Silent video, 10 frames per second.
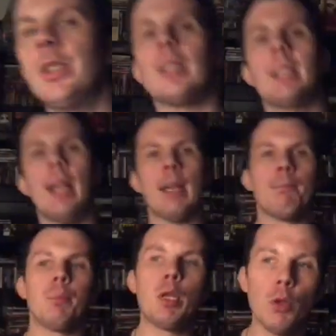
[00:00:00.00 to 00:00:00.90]
just a
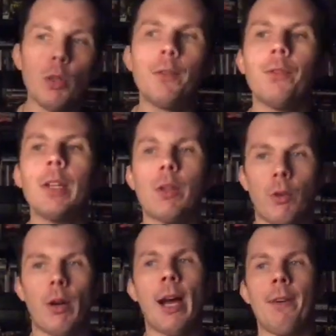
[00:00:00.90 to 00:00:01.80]
beautifully
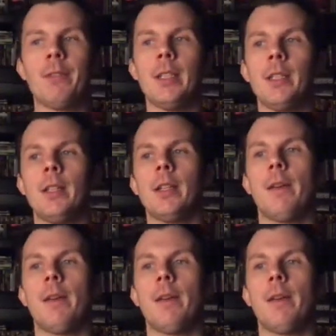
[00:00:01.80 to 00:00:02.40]
crafted.